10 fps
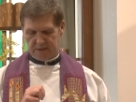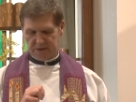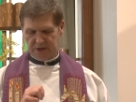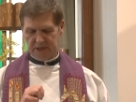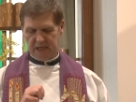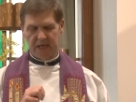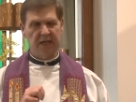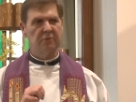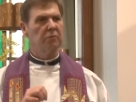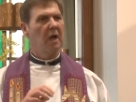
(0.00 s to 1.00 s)
She
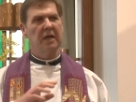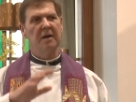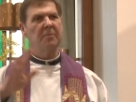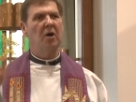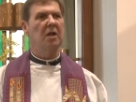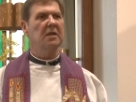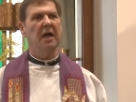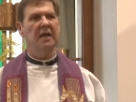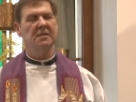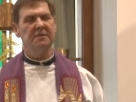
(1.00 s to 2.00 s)
had run up all
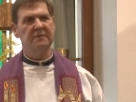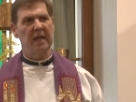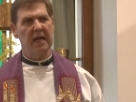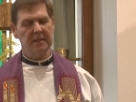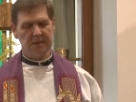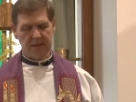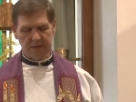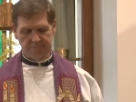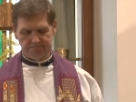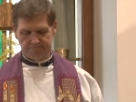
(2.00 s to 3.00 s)
kinds of
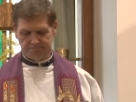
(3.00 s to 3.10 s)
debts